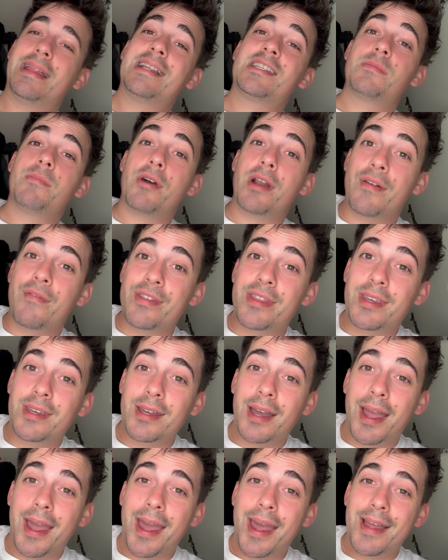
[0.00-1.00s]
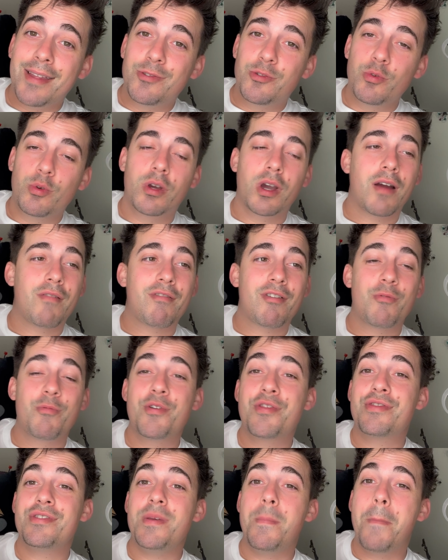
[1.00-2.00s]
And that's about everything I had to cover
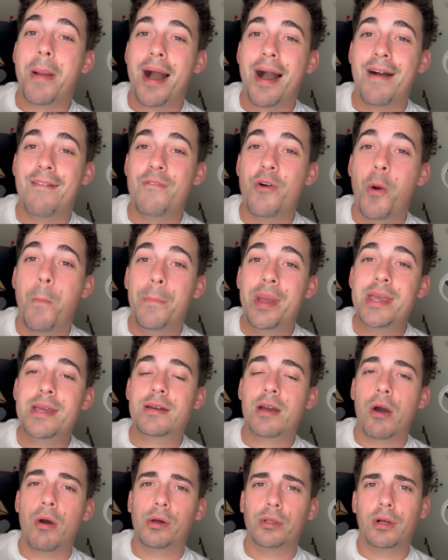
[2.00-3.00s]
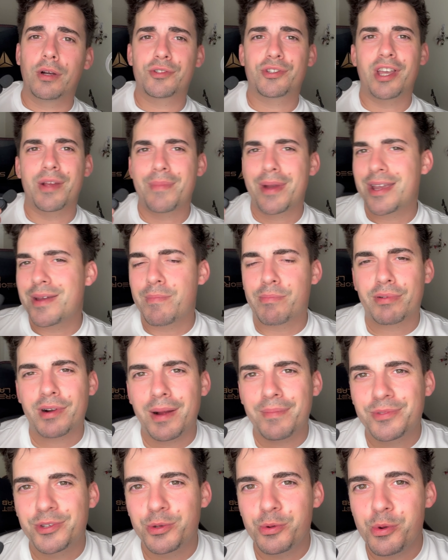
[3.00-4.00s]
with the Pavo Pico alongside my
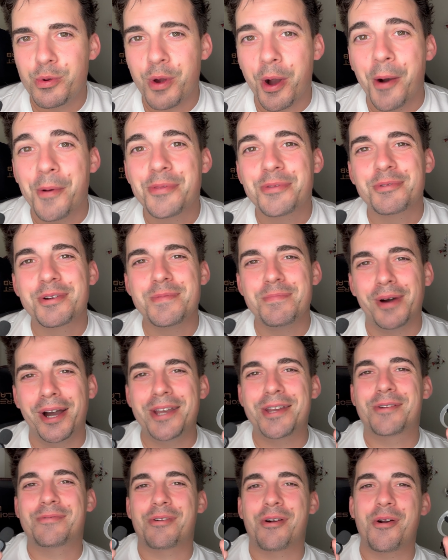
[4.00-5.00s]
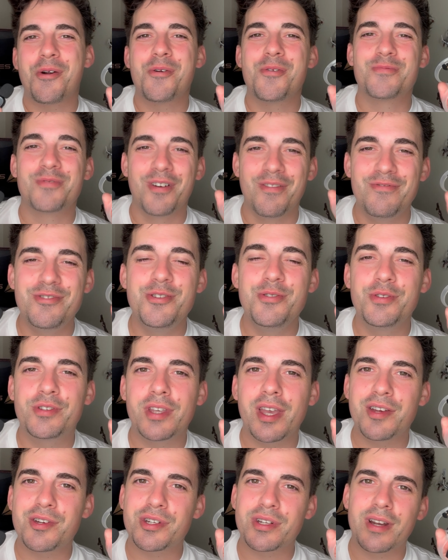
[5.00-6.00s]
impromptu O3 Micro review
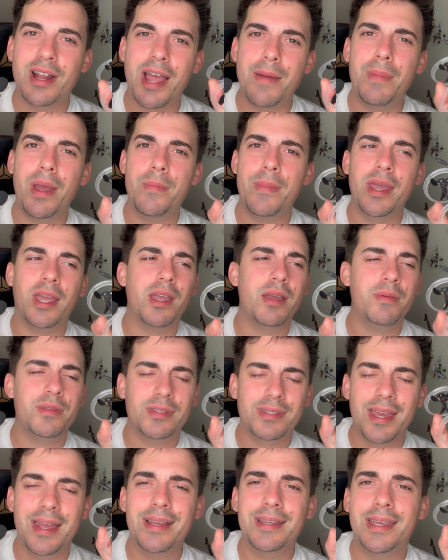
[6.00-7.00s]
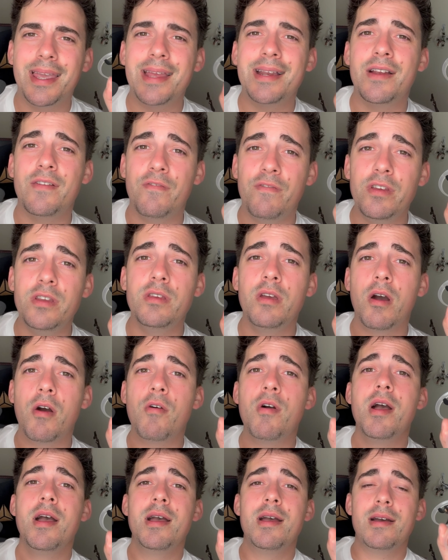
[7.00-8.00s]
session. I might make a dedicated
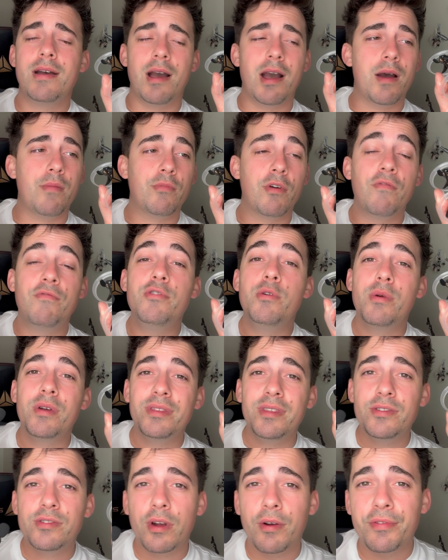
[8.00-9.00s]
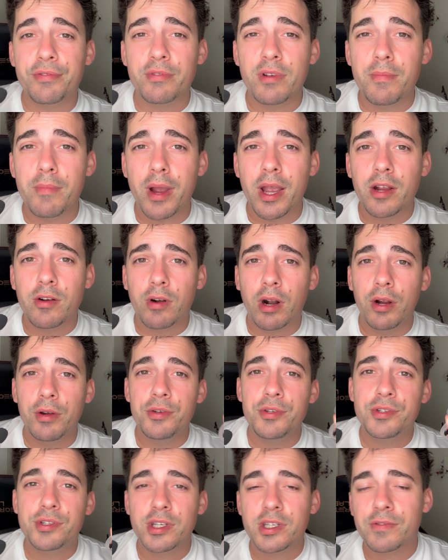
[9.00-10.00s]
video um, reviewing these O3
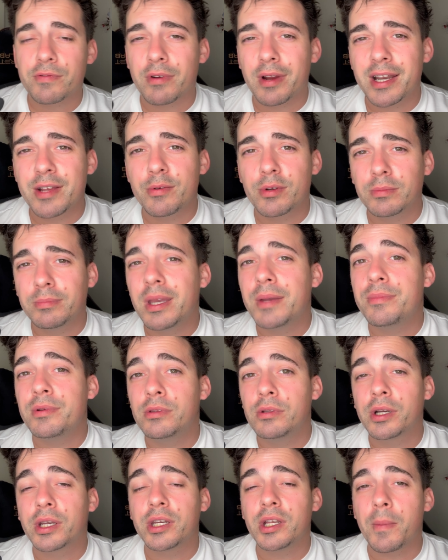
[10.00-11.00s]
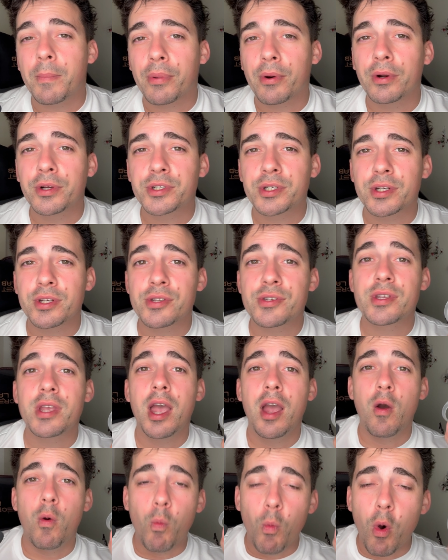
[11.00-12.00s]
Micros just for anyone maybe looking to purchase.
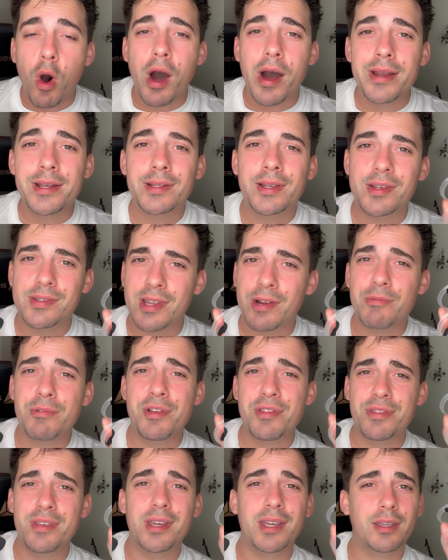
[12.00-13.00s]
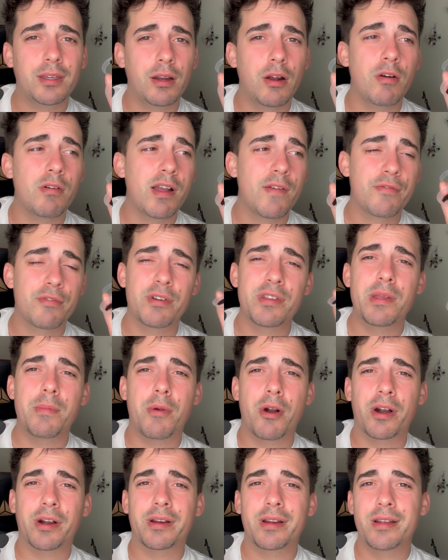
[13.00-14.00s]
One, because I really think, you know, if you're in the
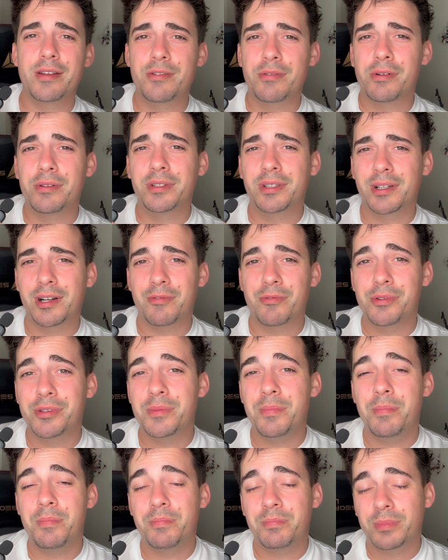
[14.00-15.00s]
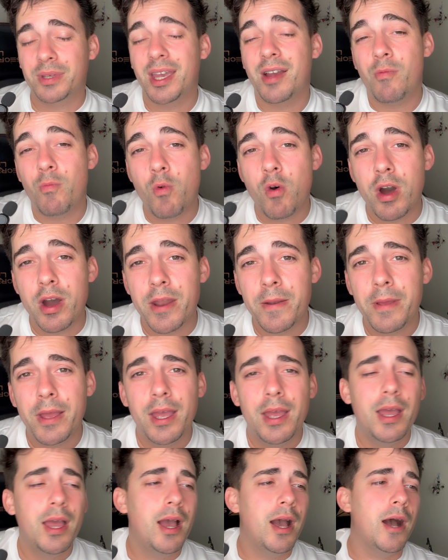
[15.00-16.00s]
market, you're only going to really get one.
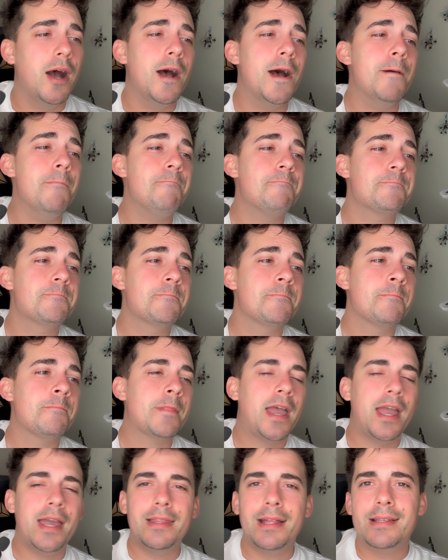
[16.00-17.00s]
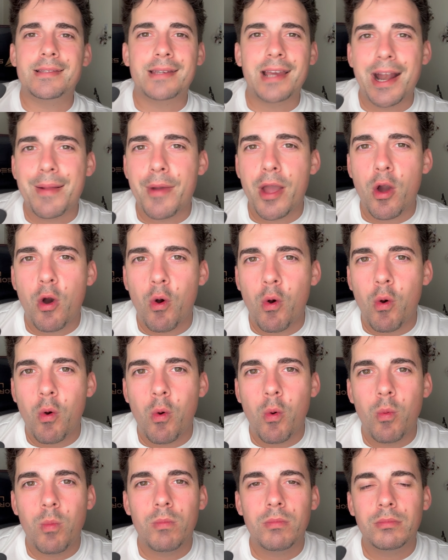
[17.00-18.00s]
Um, and that's kind of my
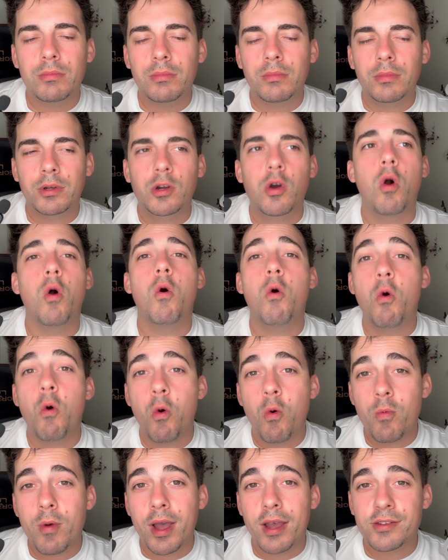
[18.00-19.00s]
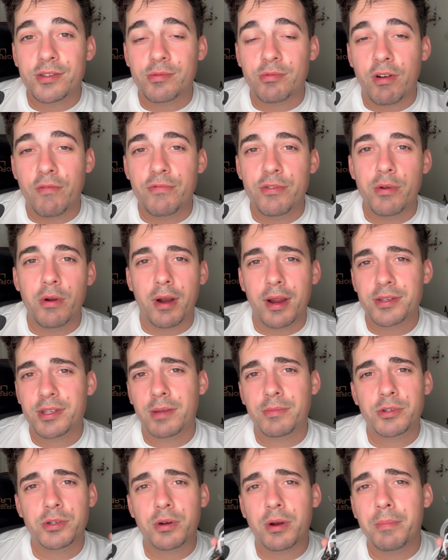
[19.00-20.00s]
whole goal as a reviewer, as
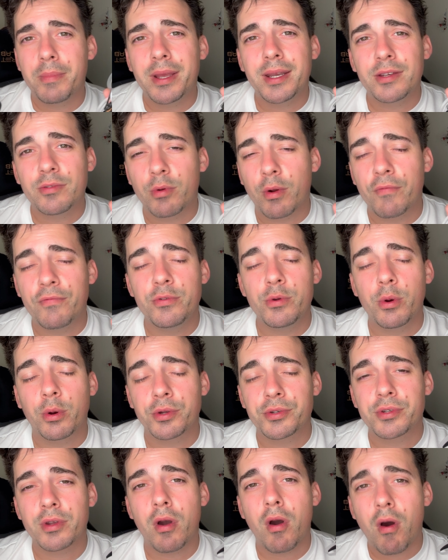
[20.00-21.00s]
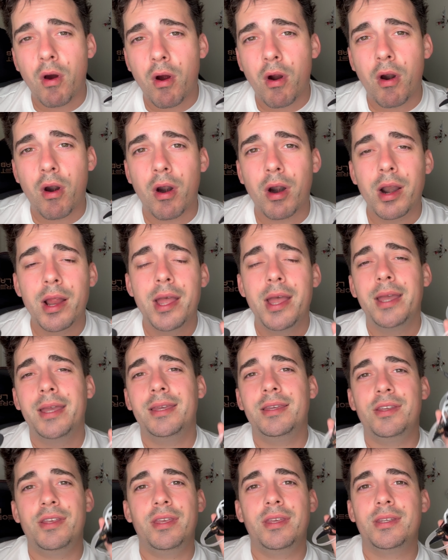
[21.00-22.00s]
I'm sure many reviewers are,
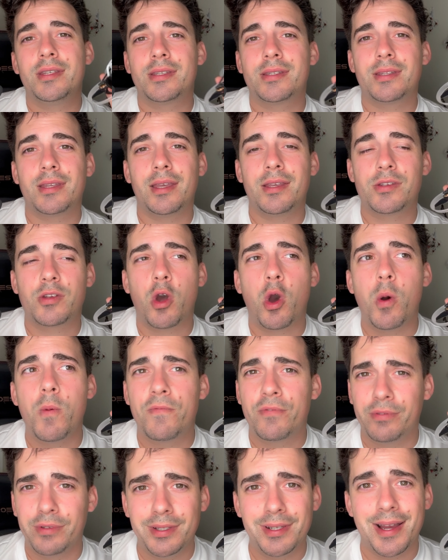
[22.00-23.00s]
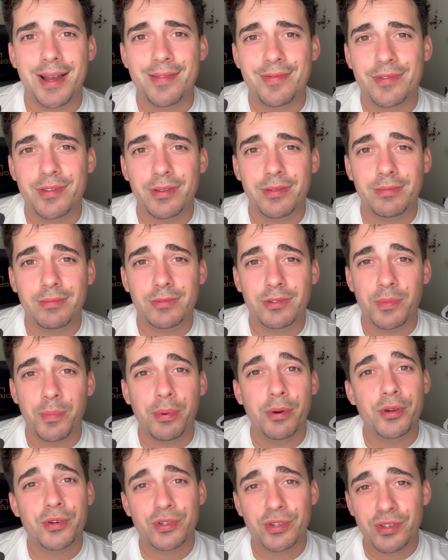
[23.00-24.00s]
is is hopefully not to, to
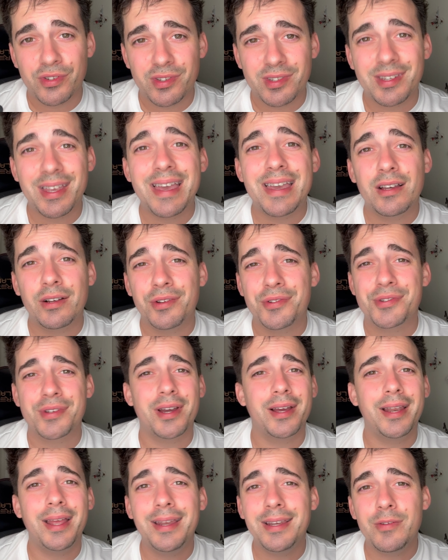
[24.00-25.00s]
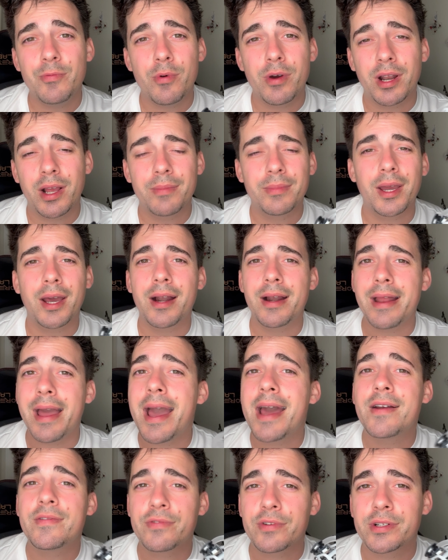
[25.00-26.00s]
push sales on anyone. I'm not an
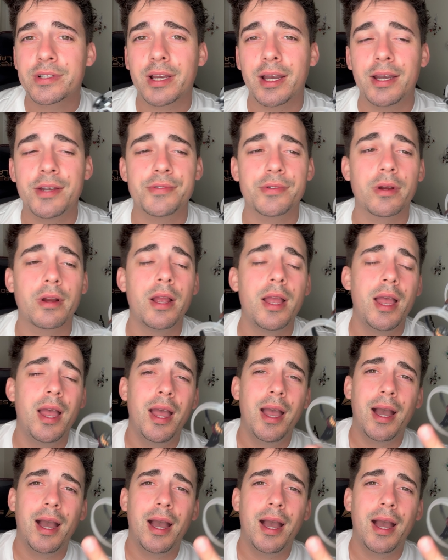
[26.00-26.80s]
advertiser.